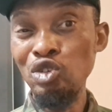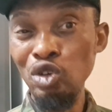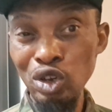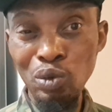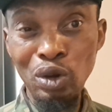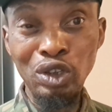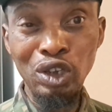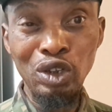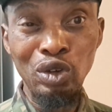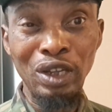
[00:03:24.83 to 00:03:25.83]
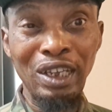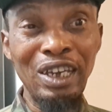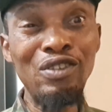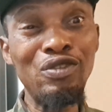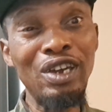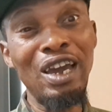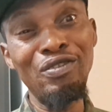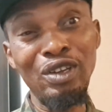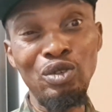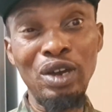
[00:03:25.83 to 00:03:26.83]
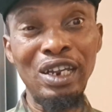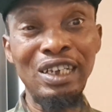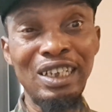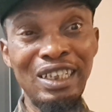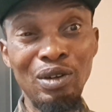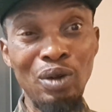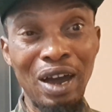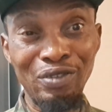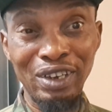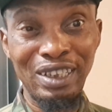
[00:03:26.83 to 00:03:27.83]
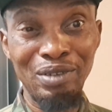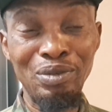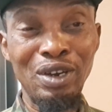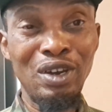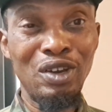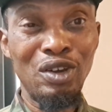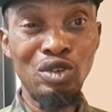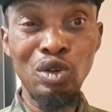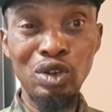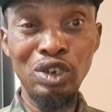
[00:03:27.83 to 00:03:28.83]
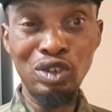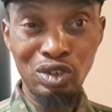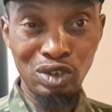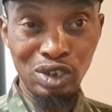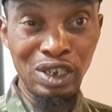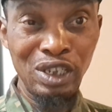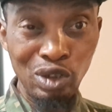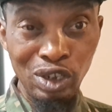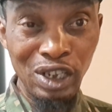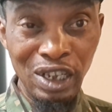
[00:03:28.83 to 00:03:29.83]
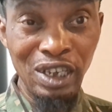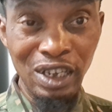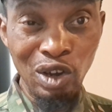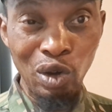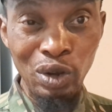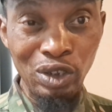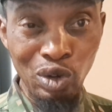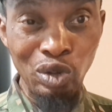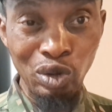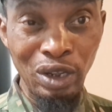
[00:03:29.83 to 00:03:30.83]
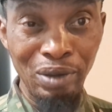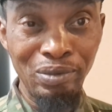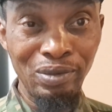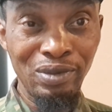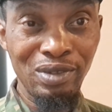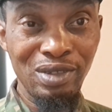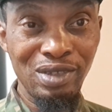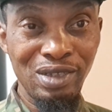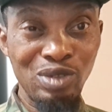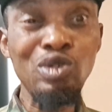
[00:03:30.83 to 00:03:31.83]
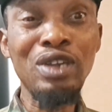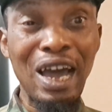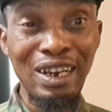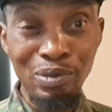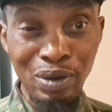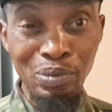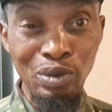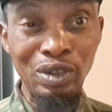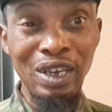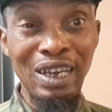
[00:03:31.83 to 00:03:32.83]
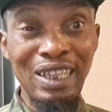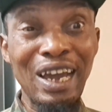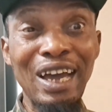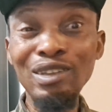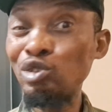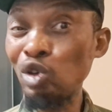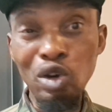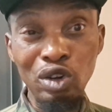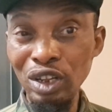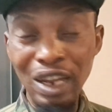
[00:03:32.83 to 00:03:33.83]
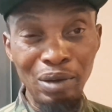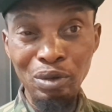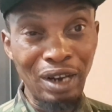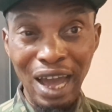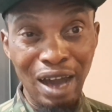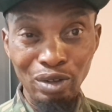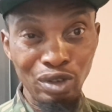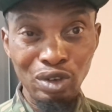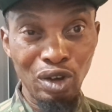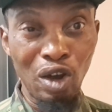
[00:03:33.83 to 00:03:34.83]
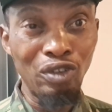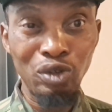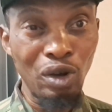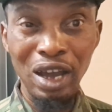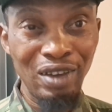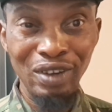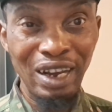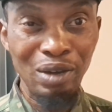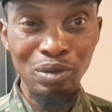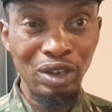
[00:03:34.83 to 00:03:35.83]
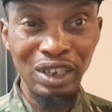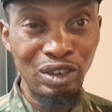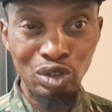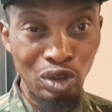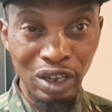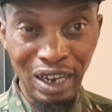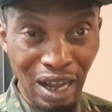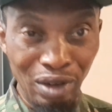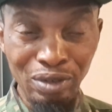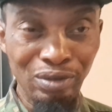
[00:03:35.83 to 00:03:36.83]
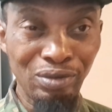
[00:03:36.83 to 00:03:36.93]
So he know that if he ever do anything, they will affect him. So he always go to them. Those are the people that can talk Lemon out of whatever Lemon is doing now.